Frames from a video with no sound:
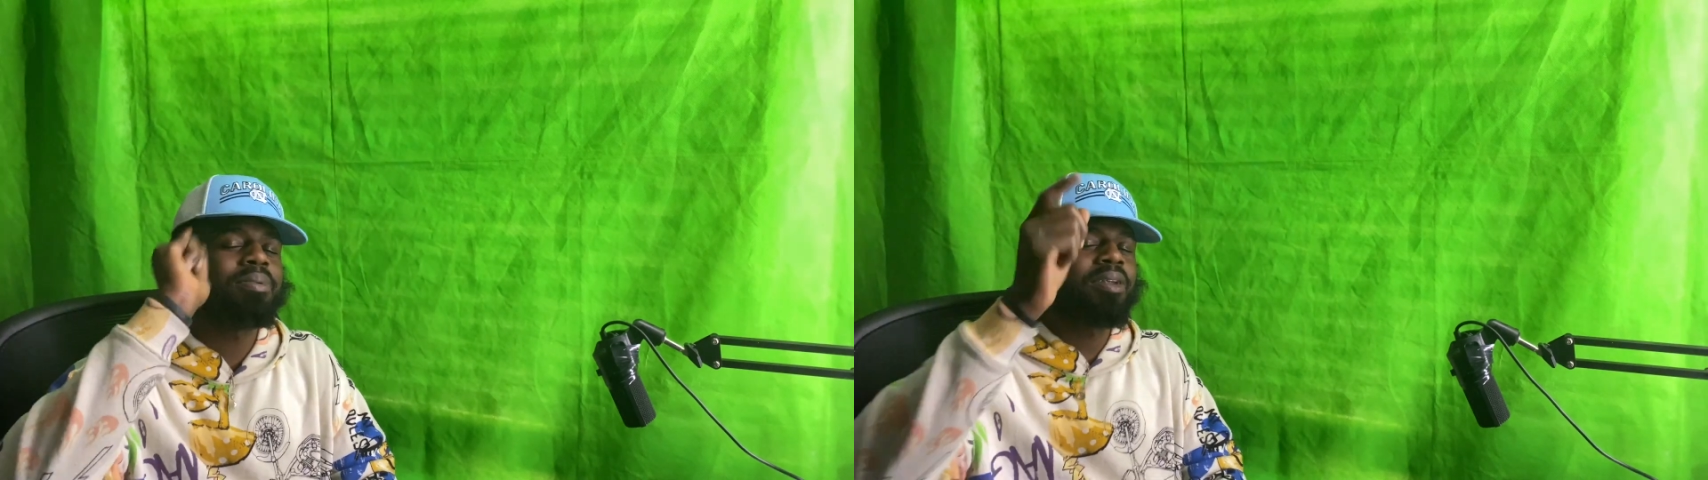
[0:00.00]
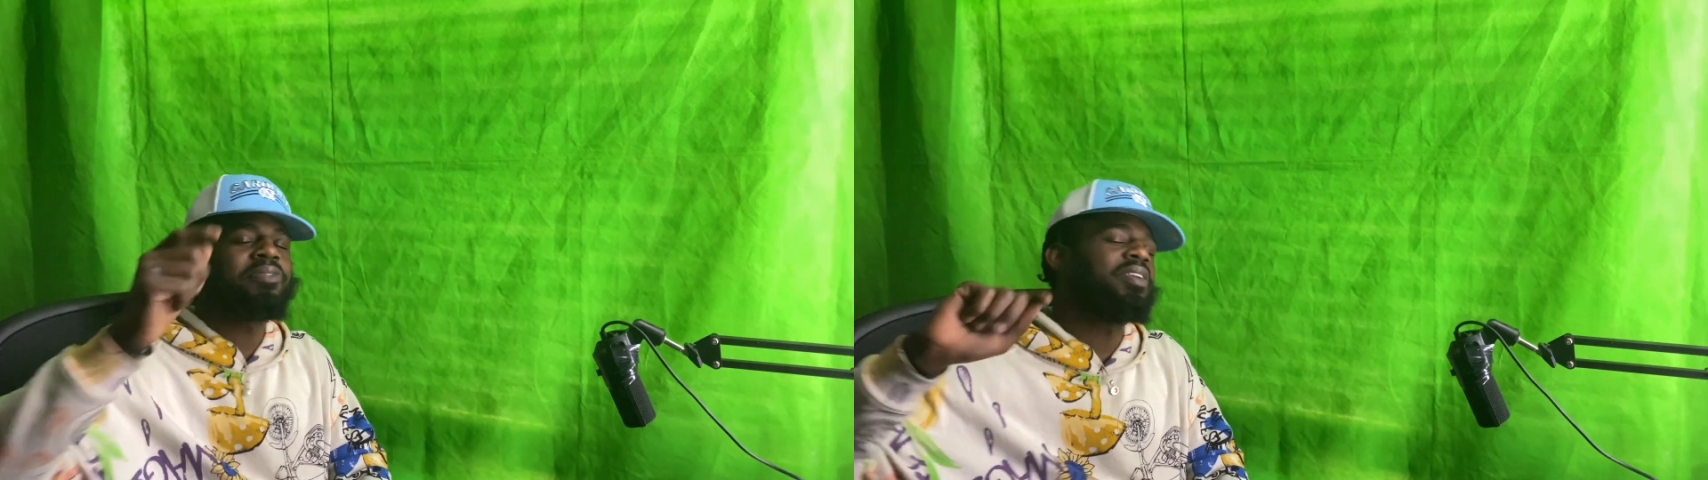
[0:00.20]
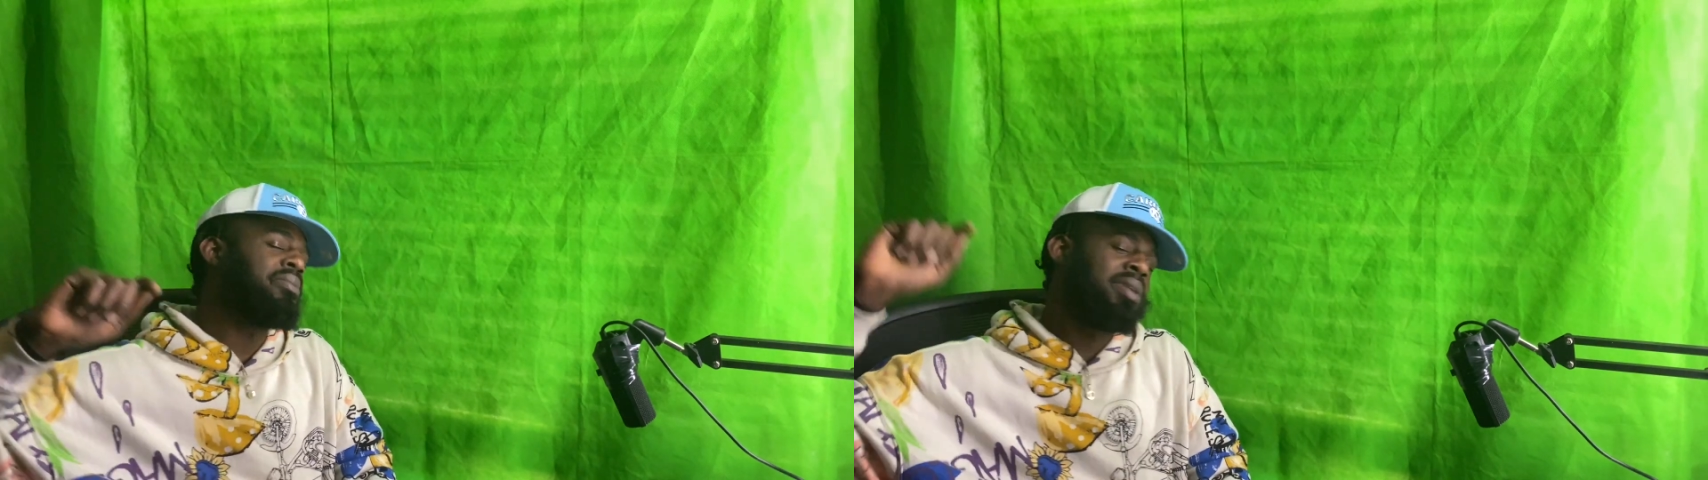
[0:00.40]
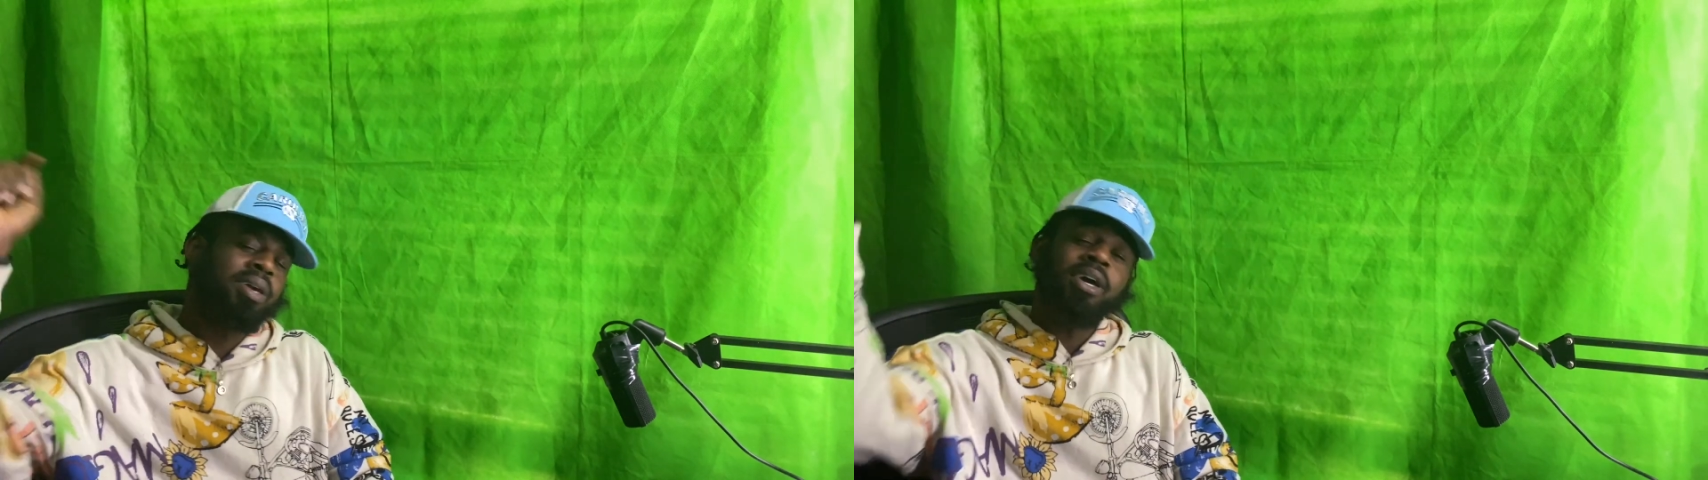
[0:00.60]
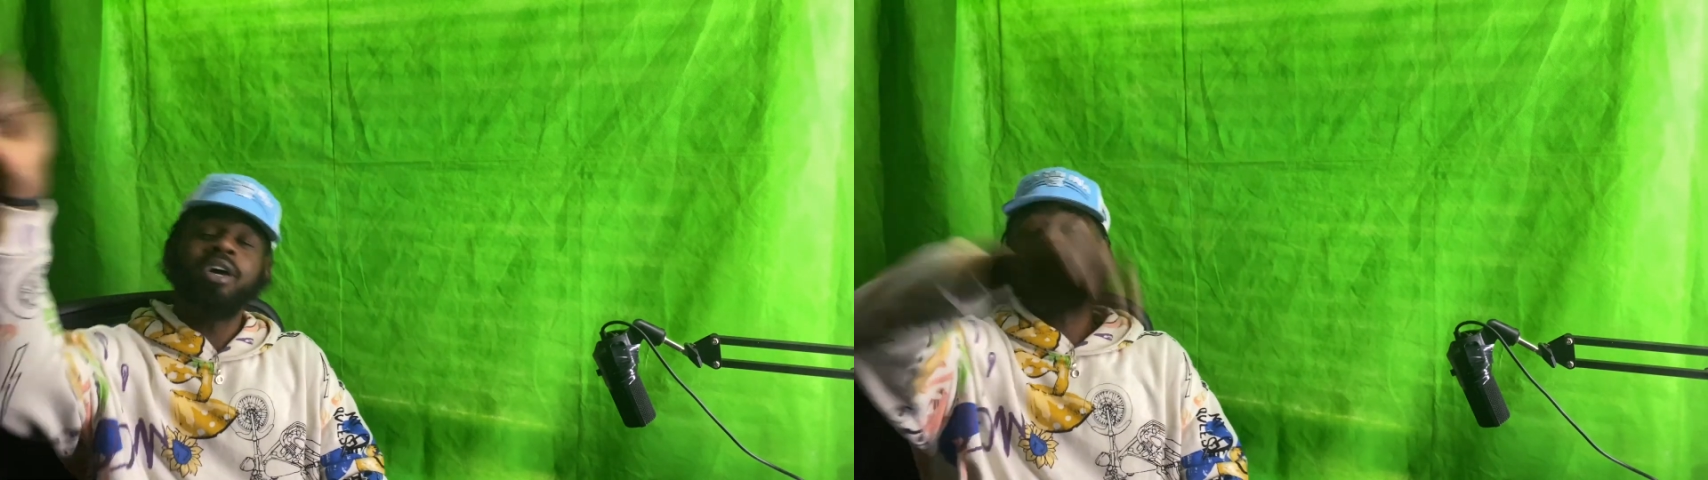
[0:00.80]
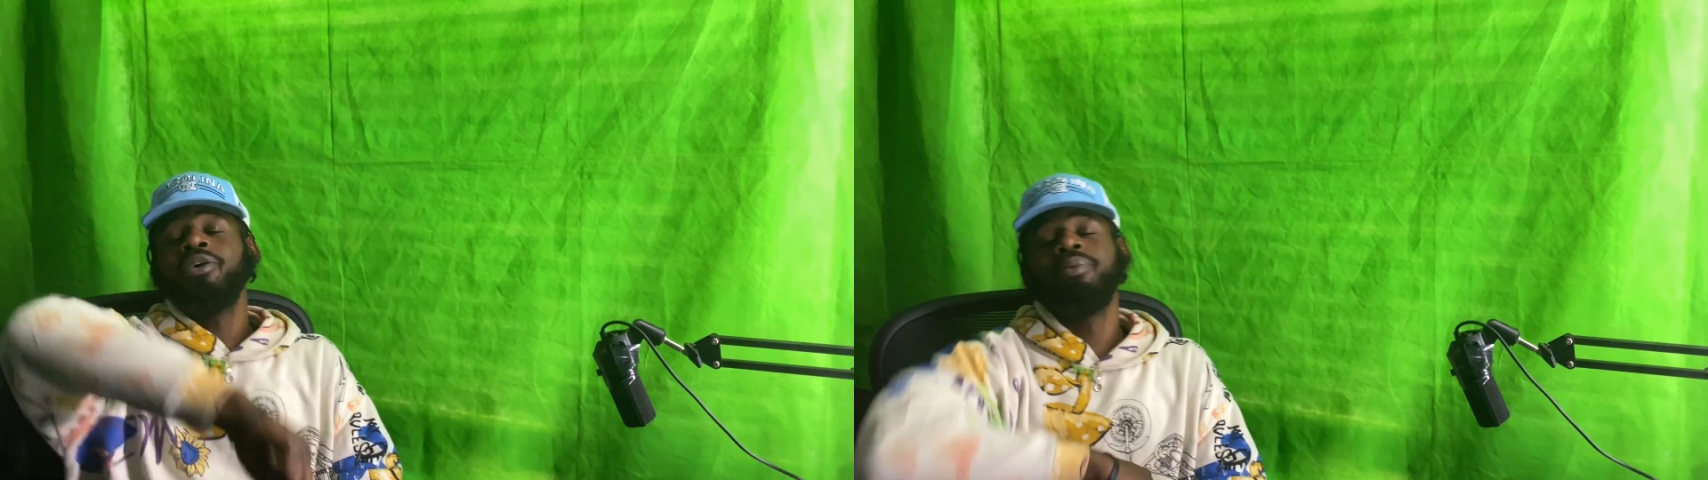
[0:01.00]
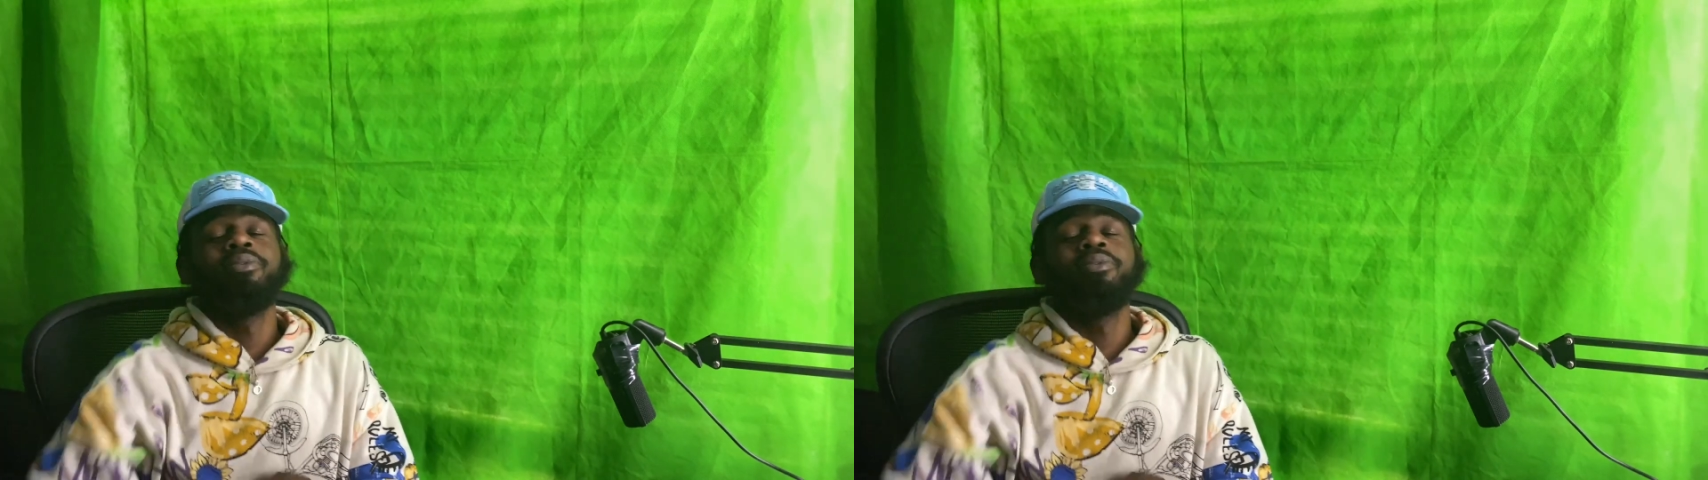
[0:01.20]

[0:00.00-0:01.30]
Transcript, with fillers: got a family. We